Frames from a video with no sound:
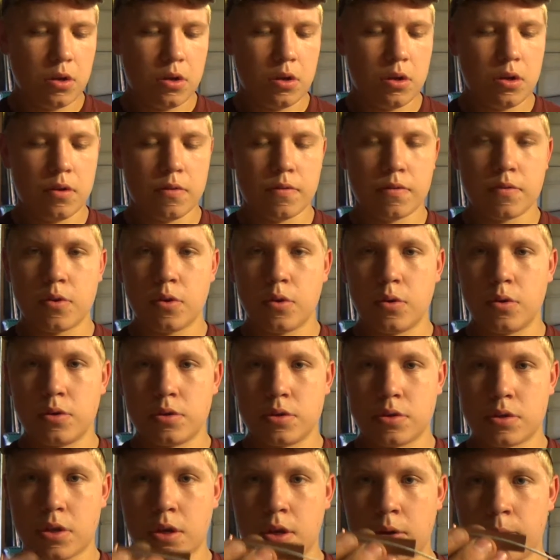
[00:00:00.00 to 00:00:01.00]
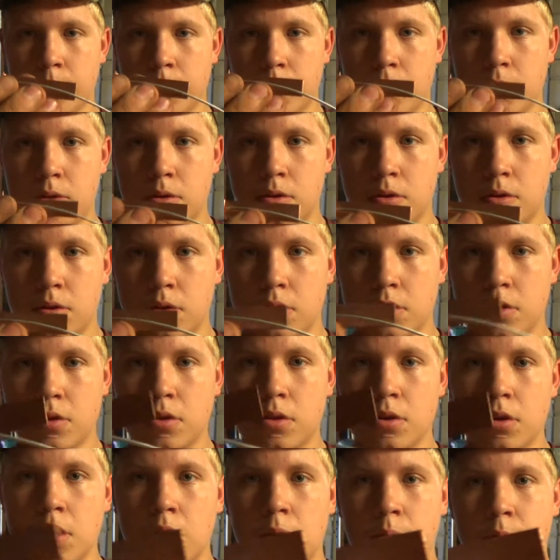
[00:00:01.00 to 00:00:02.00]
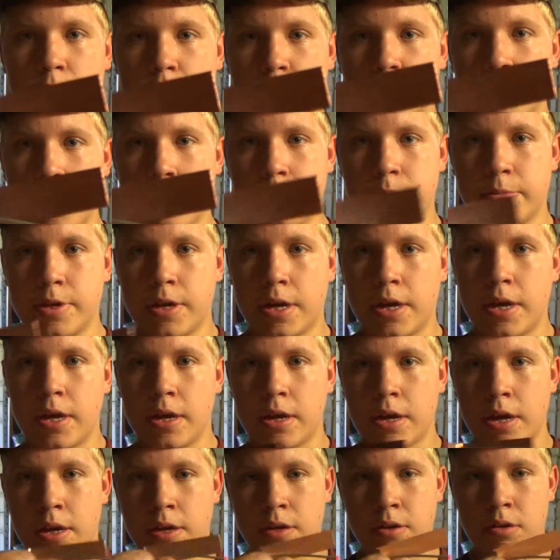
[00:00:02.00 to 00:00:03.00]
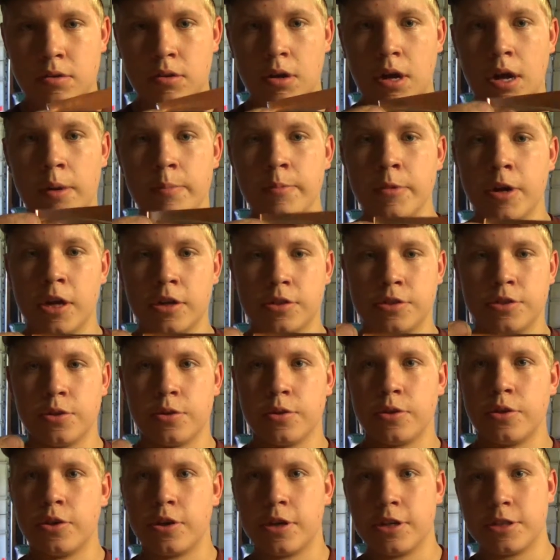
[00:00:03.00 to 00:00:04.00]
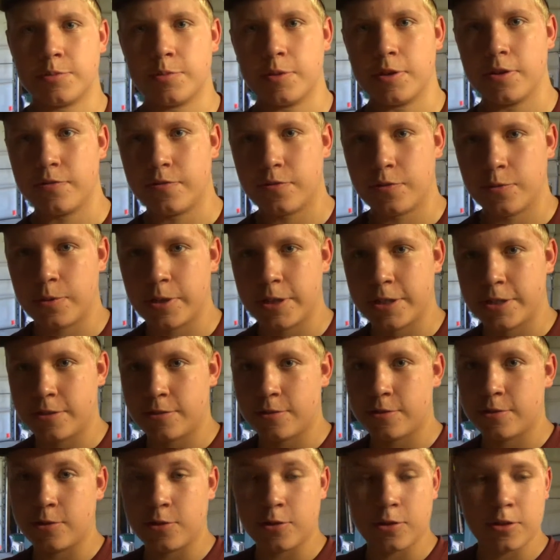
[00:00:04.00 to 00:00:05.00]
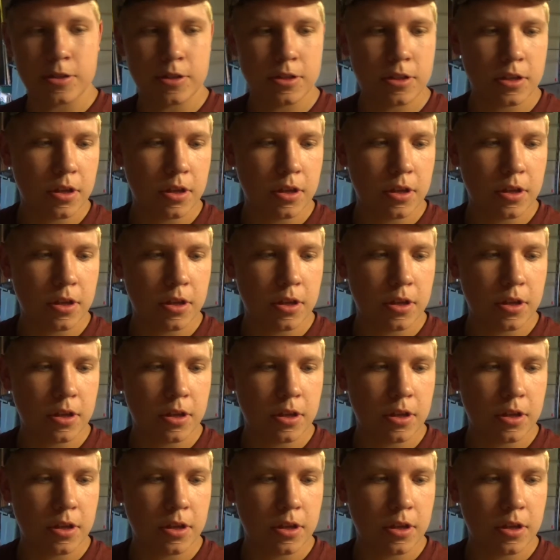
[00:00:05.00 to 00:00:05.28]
Of course, got my trap tag. I'm not showing you guys my information. Sorry.